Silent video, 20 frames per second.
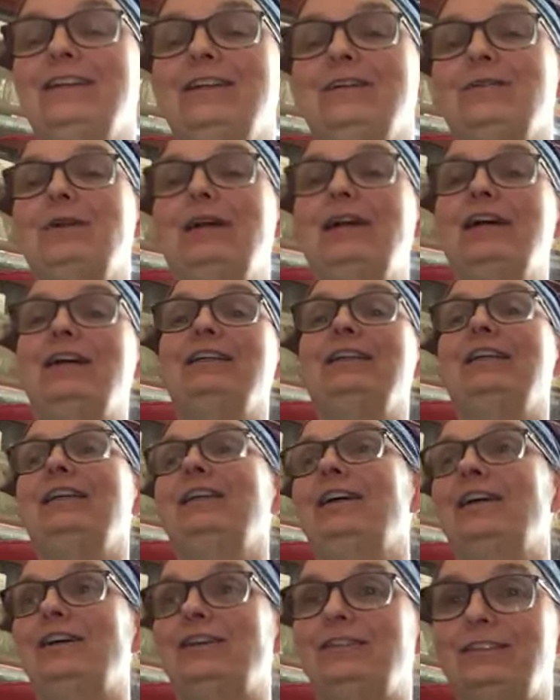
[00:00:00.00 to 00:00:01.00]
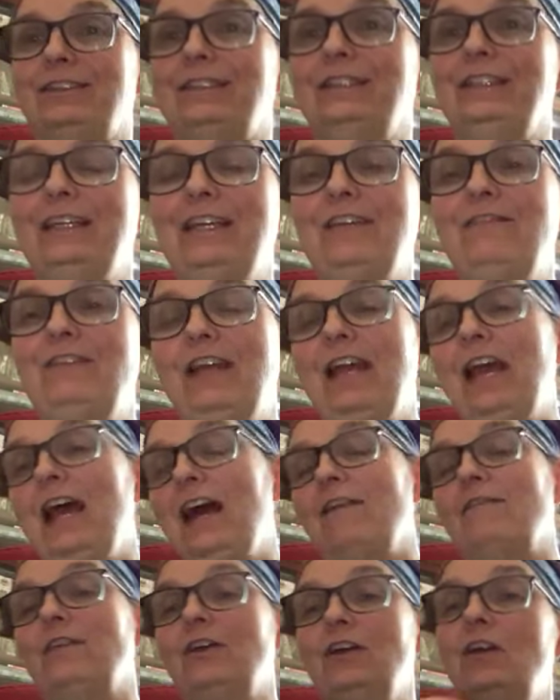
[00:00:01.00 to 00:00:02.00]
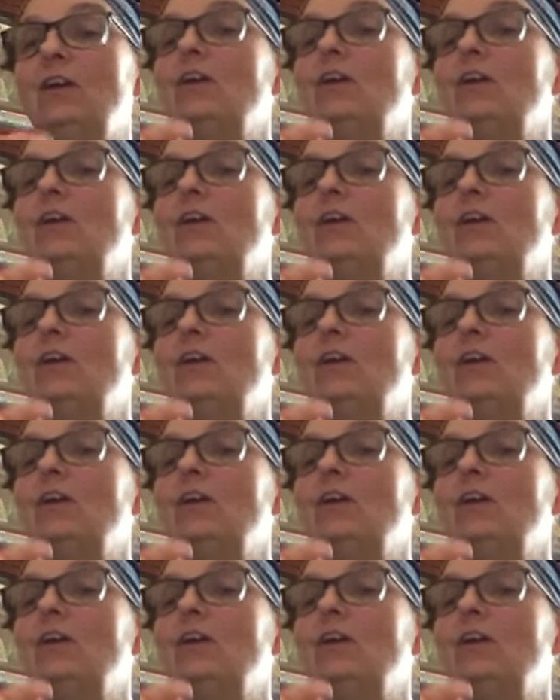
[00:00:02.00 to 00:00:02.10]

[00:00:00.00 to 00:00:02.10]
Well, you know, if you have